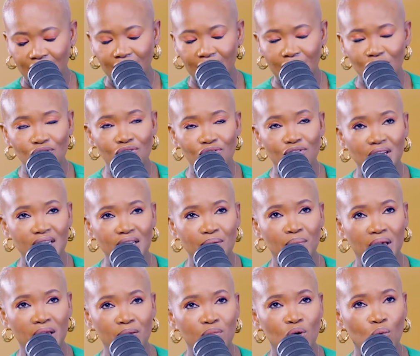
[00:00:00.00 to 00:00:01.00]
really
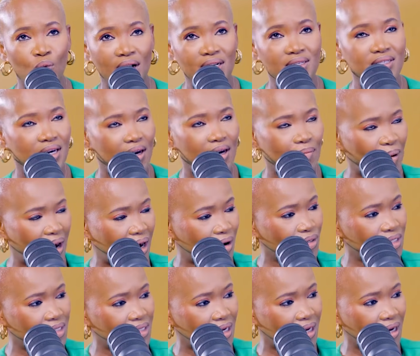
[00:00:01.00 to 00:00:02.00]
made me wonder
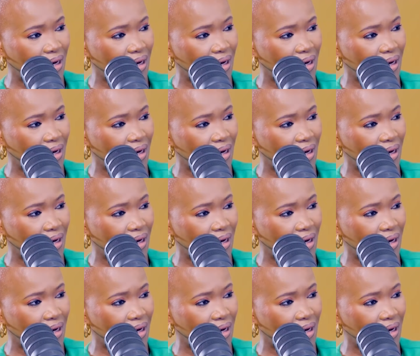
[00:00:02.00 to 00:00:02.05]
about